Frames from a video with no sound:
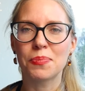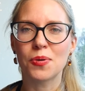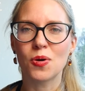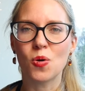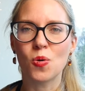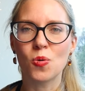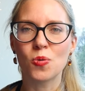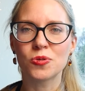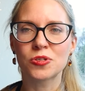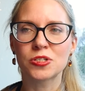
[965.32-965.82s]
but
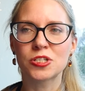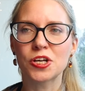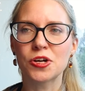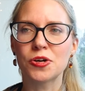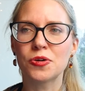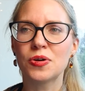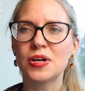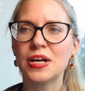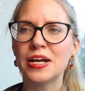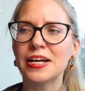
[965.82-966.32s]

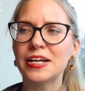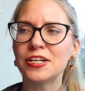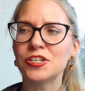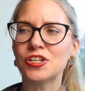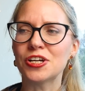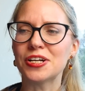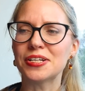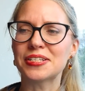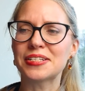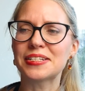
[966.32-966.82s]
also
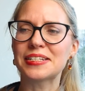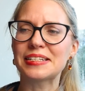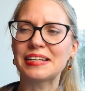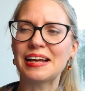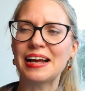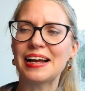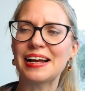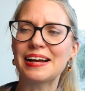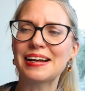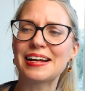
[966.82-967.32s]
just
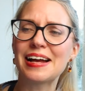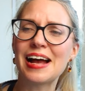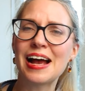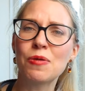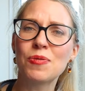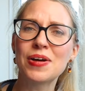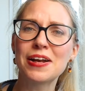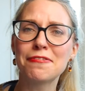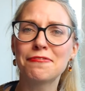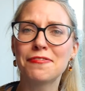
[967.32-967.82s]
I
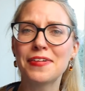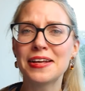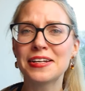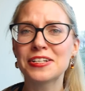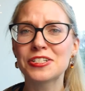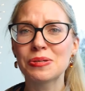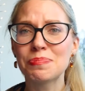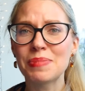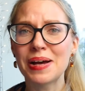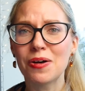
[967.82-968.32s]
want to fit
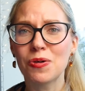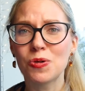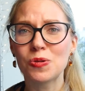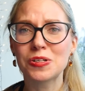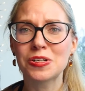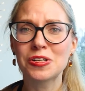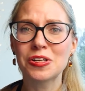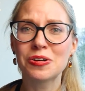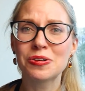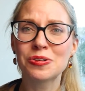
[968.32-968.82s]
into my
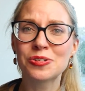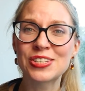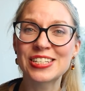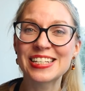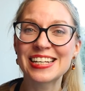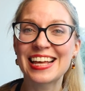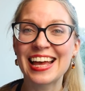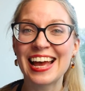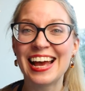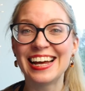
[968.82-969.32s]
old
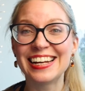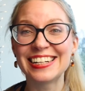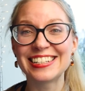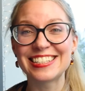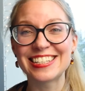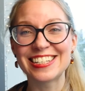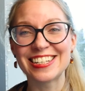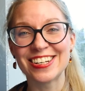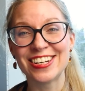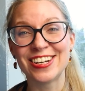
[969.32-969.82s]
clothes
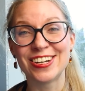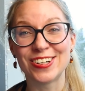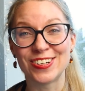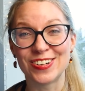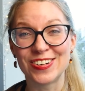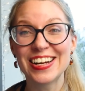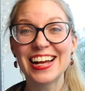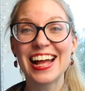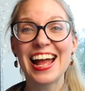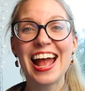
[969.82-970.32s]
again
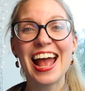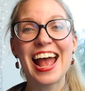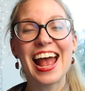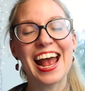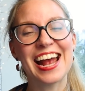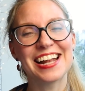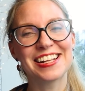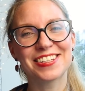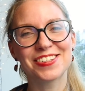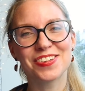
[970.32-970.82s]
too.
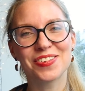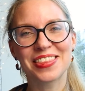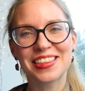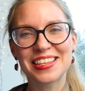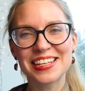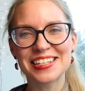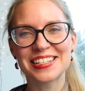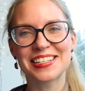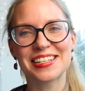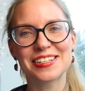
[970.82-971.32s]
And so
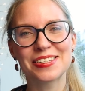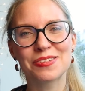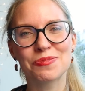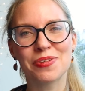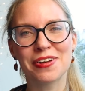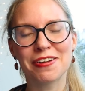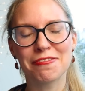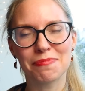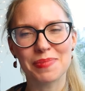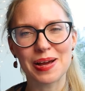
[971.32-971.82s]
this is
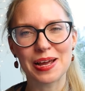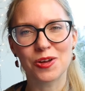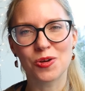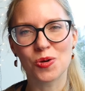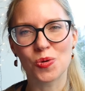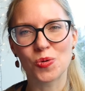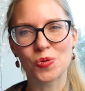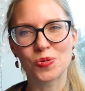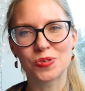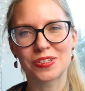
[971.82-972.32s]
one of my
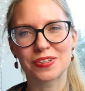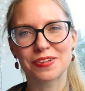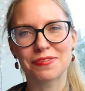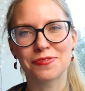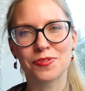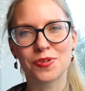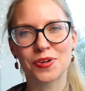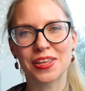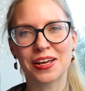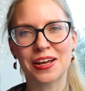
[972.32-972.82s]
goals
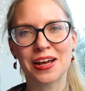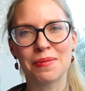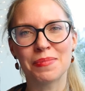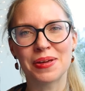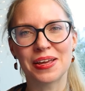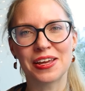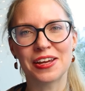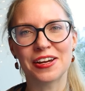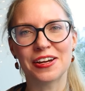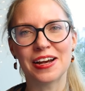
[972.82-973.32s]
for the
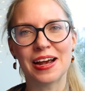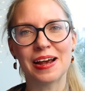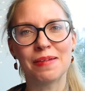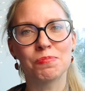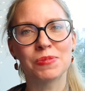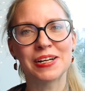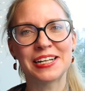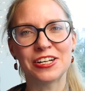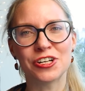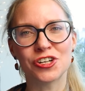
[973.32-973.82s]
coming year.
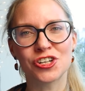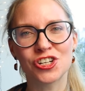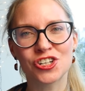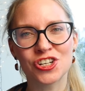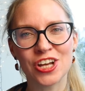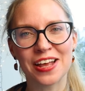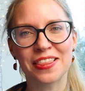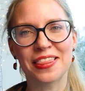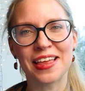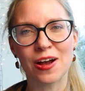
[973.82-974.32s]
I'm going to
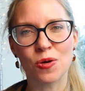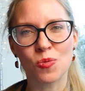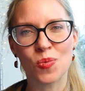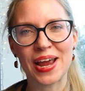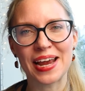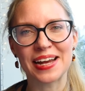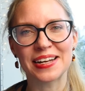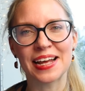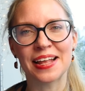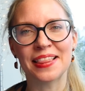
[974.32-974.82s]
shed that
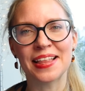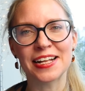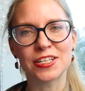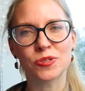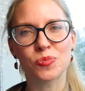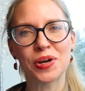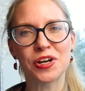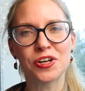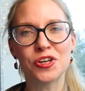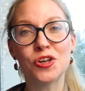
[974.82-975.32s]
weight, and
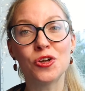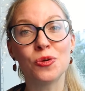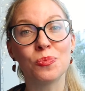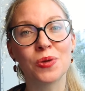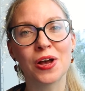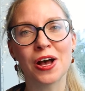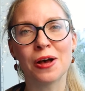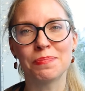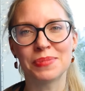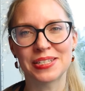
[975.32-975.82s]
that's where
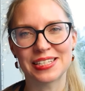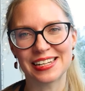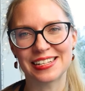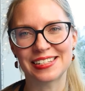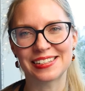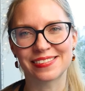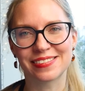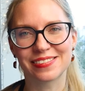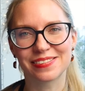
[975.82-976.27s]
Noom comes in.